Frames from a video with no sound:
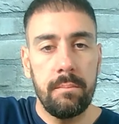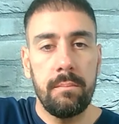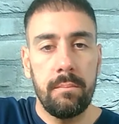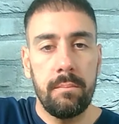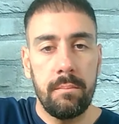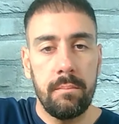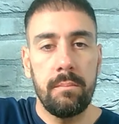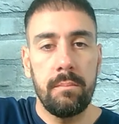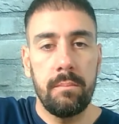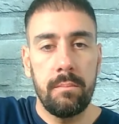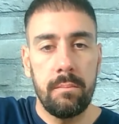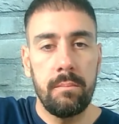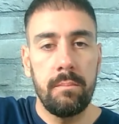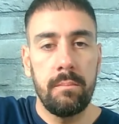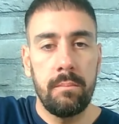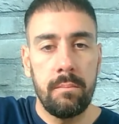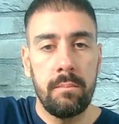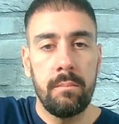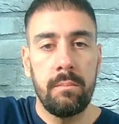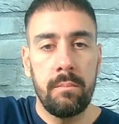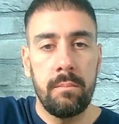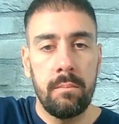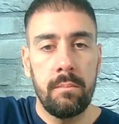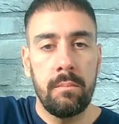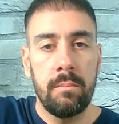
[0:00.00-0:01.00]

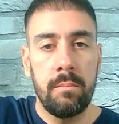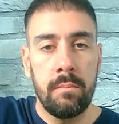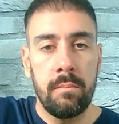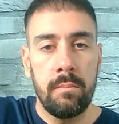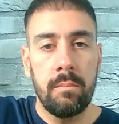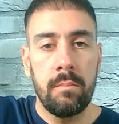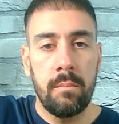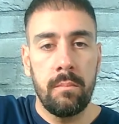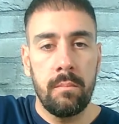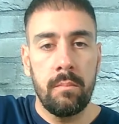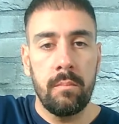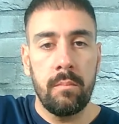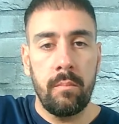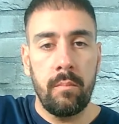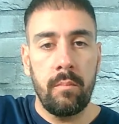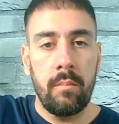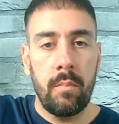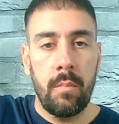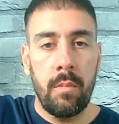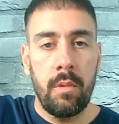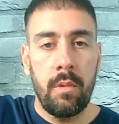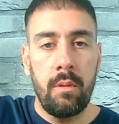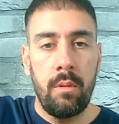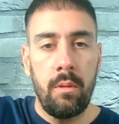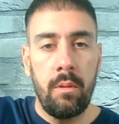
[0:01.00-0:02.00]

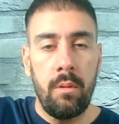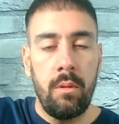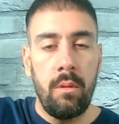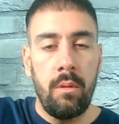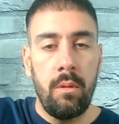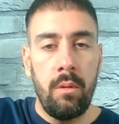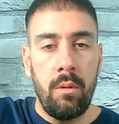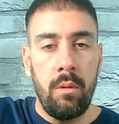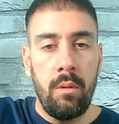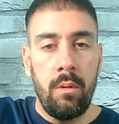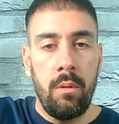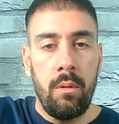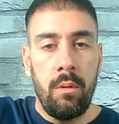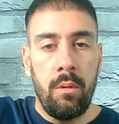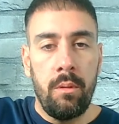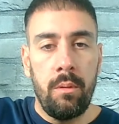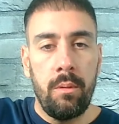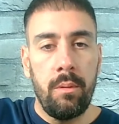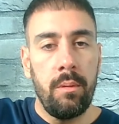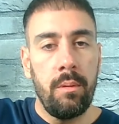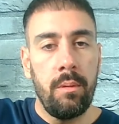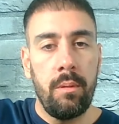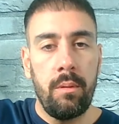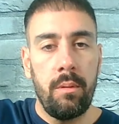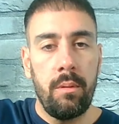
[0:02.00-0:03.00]

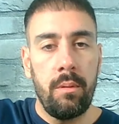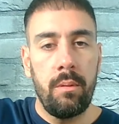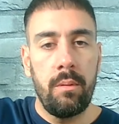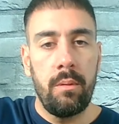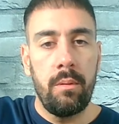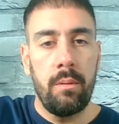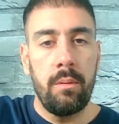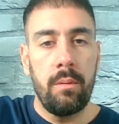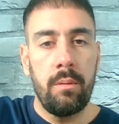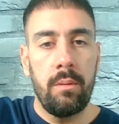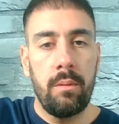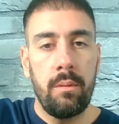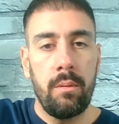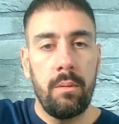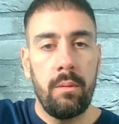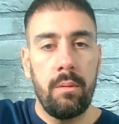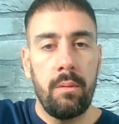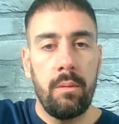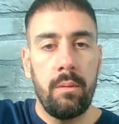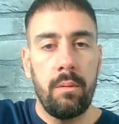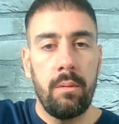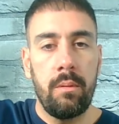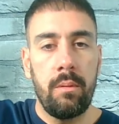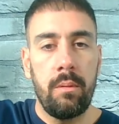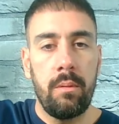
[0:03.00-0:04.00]

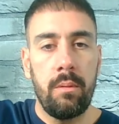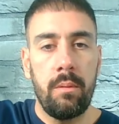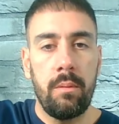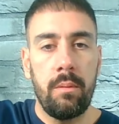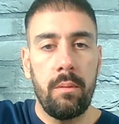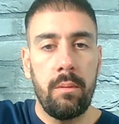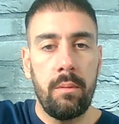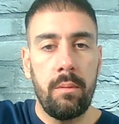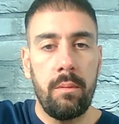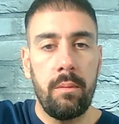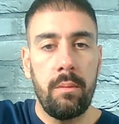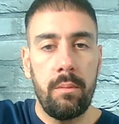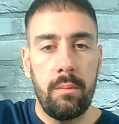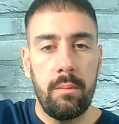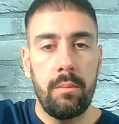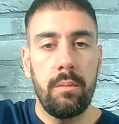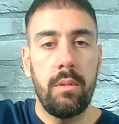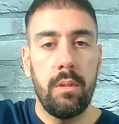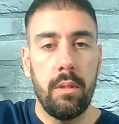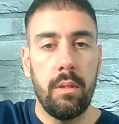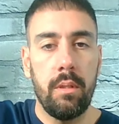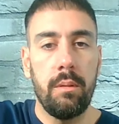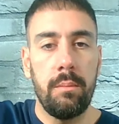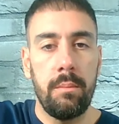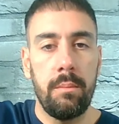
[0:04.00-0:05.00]

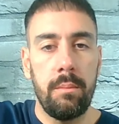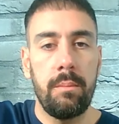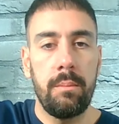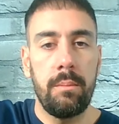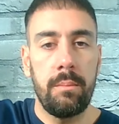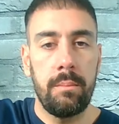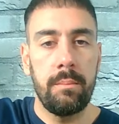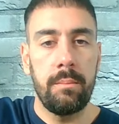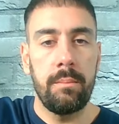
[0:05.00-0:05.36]
No words are spoken by the person on screen.